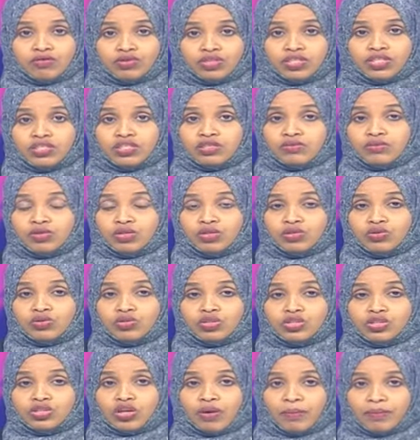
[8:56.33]
for testimony
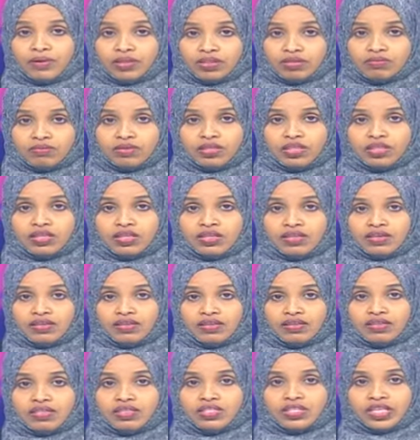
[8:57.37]
to its commitment
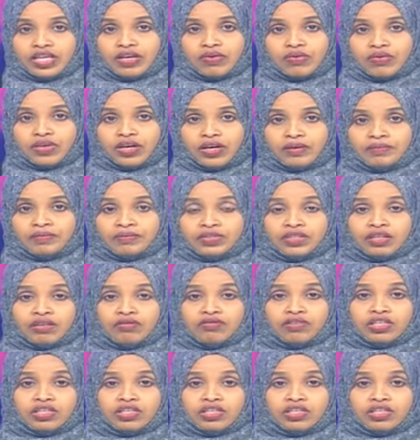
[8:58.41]
in this area.